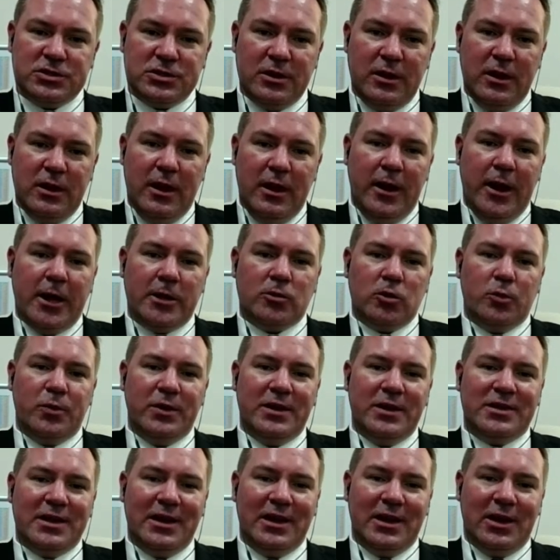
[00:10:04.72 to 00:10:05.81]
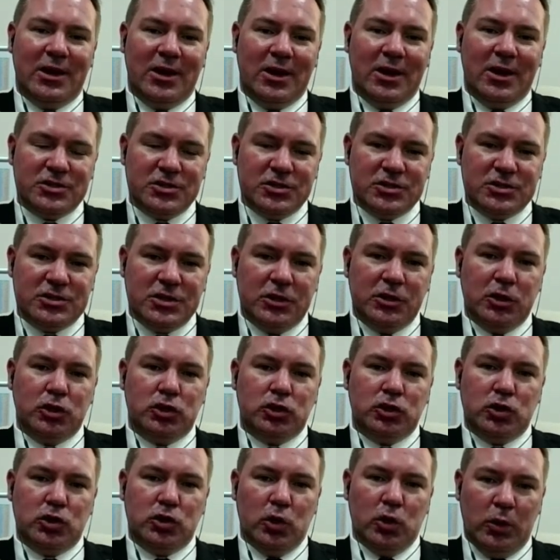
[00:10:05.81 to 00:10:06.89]
It will be the largest and the
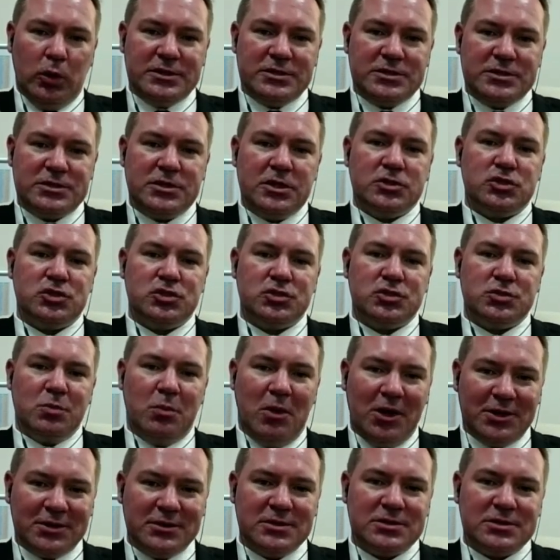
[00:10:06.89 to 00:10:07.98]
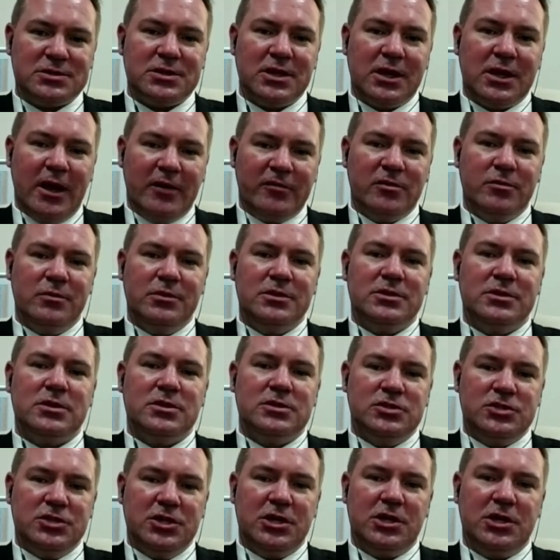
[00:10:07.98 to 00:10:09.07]
tallest, smartest government
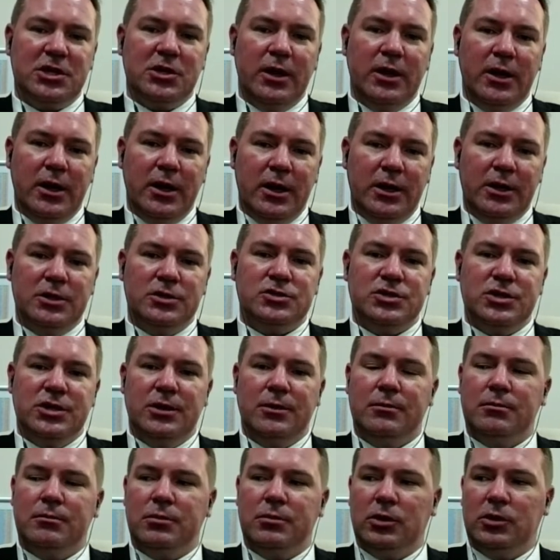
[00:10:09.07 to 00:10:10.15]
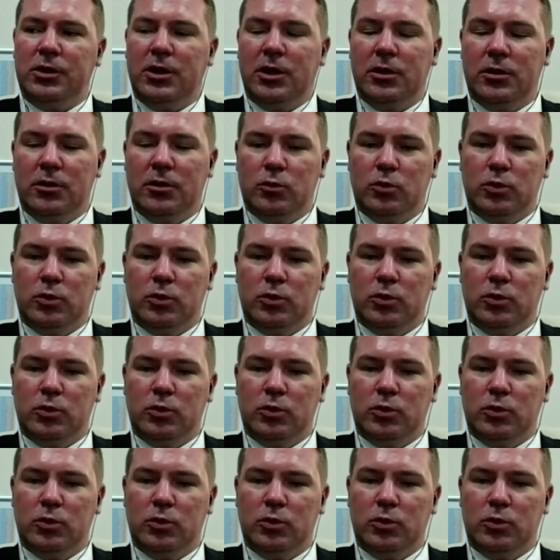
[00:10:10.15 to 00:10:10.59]
zero energy building in the world.